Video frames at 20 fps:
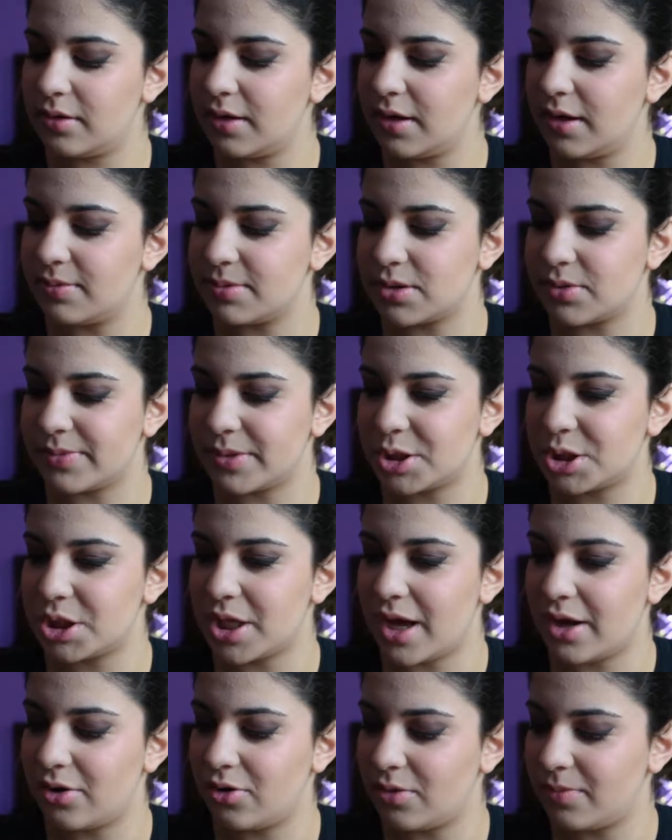I have so much
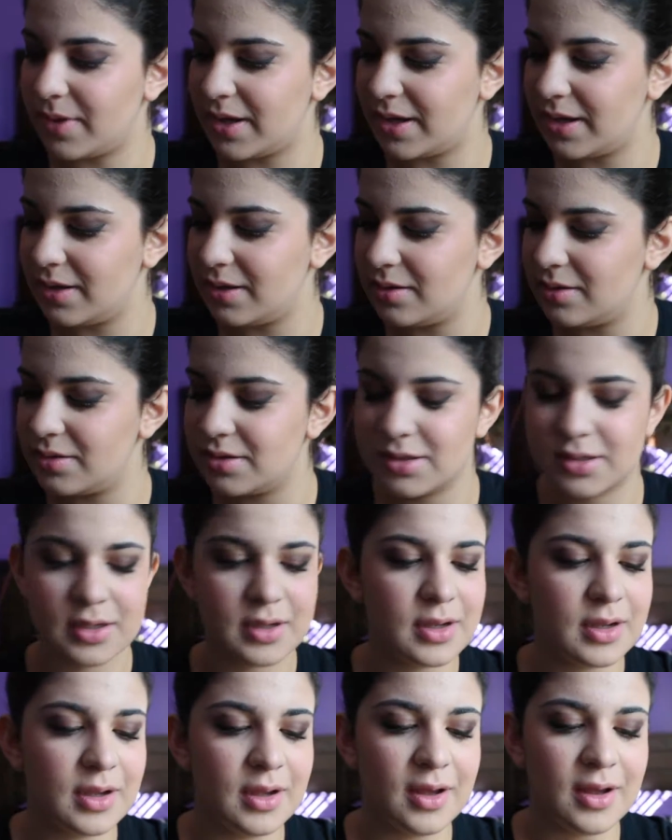shadow on my
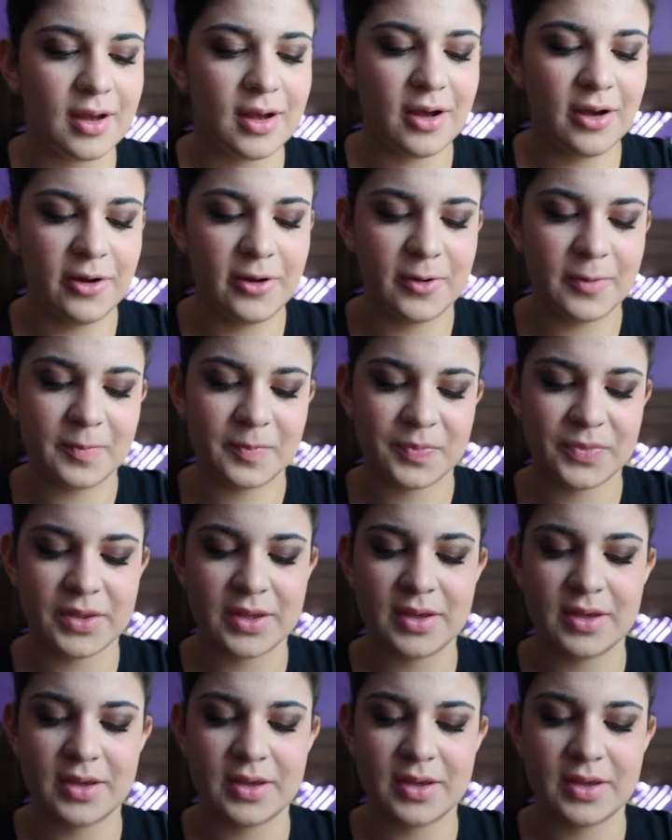hand.